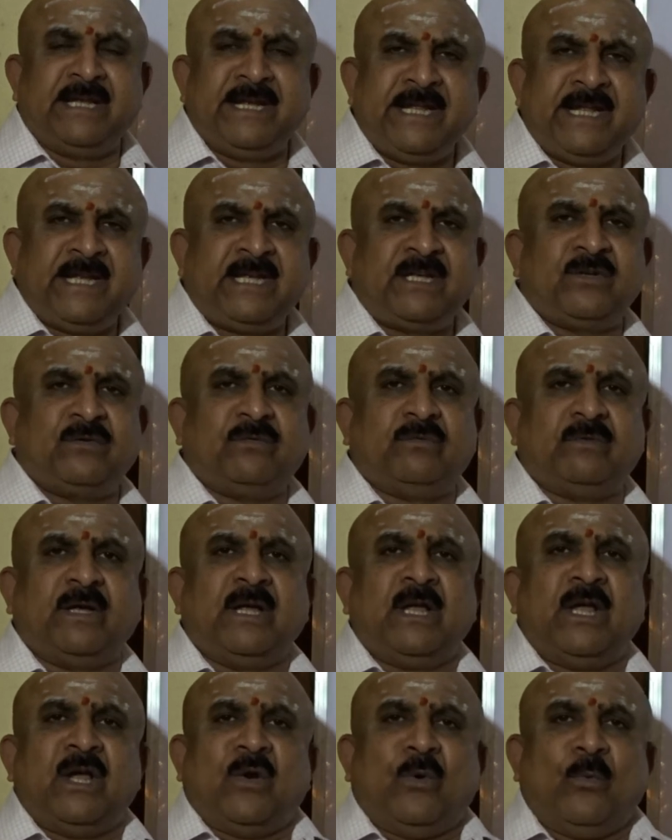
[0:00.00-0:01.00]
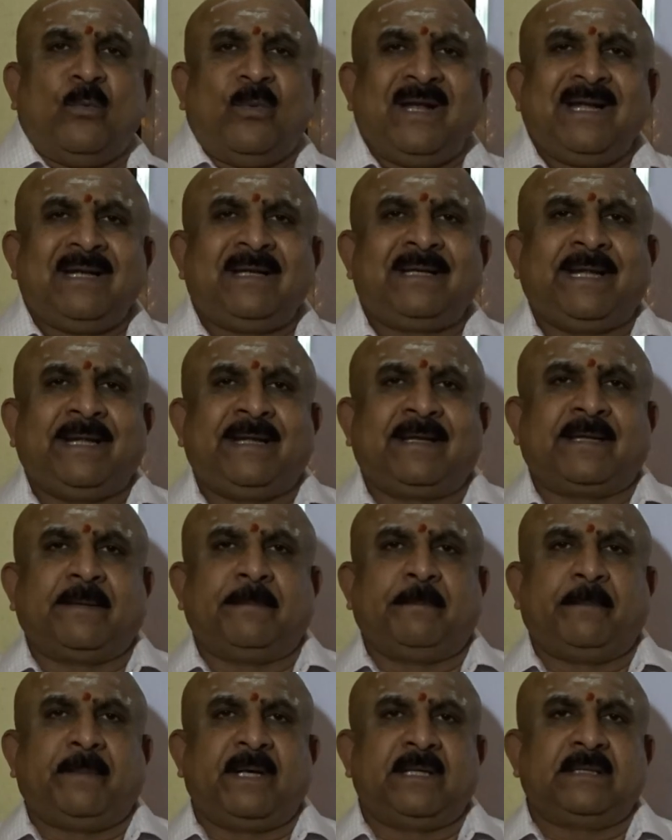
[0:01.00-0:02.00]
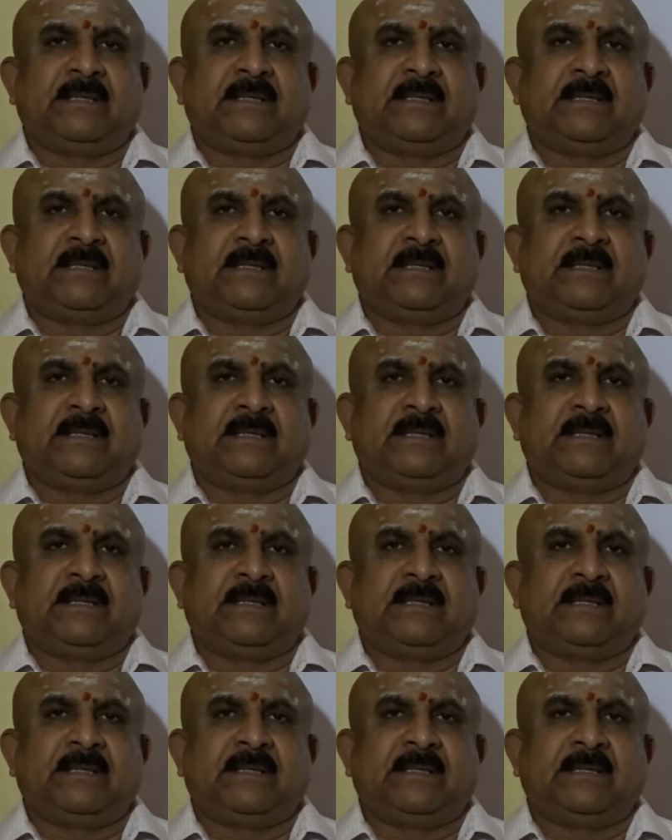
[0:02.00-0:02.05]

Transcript: the native will take a